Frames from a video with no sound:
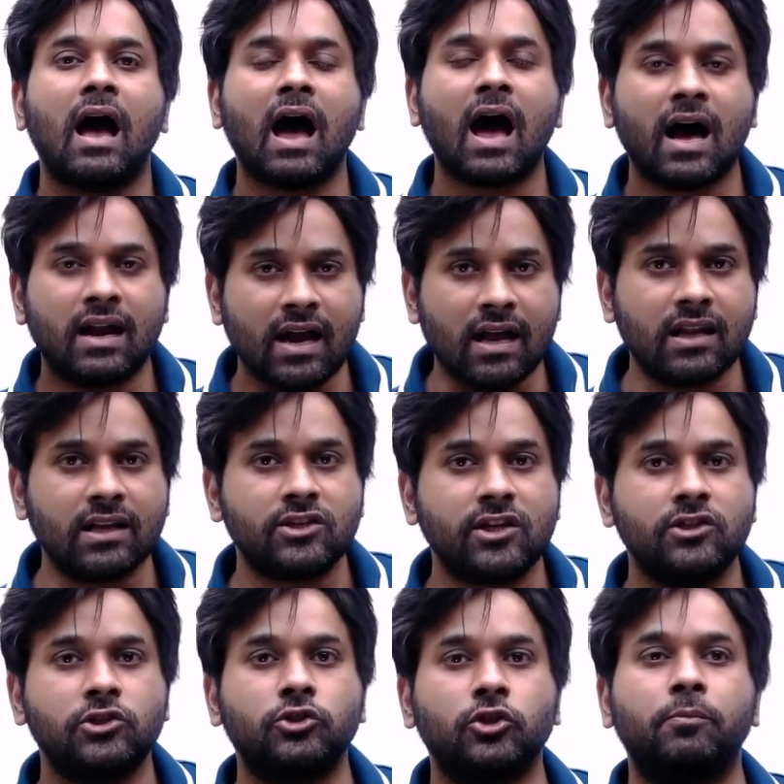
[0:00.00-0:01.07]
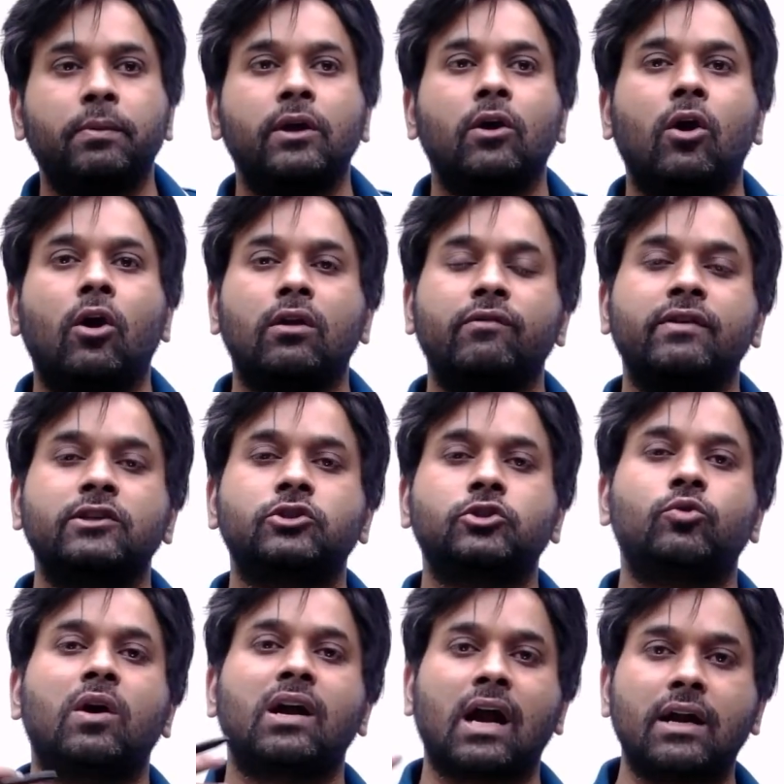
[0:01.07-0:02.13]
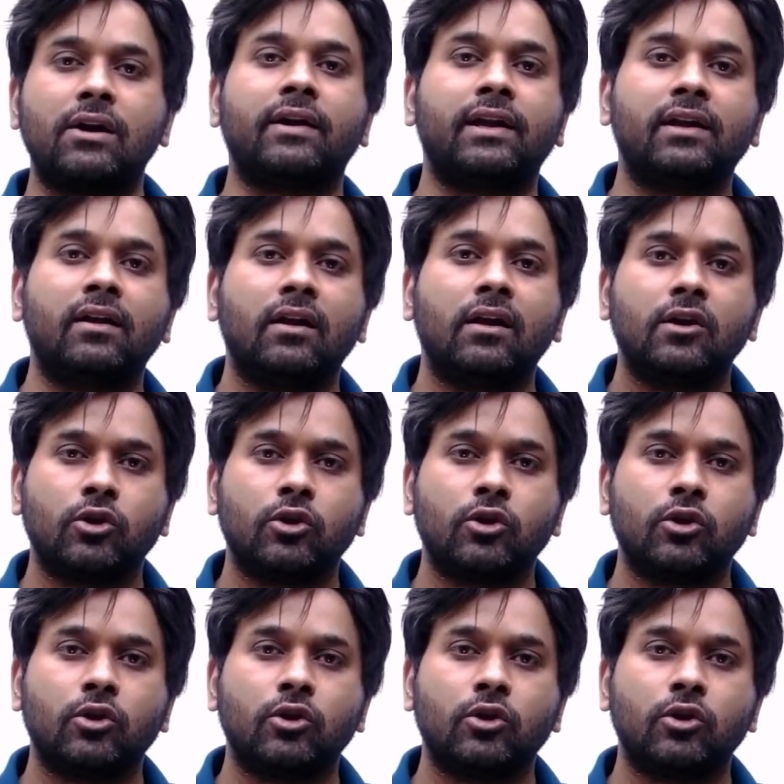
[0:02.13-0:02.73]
our allegiance should be always to a country,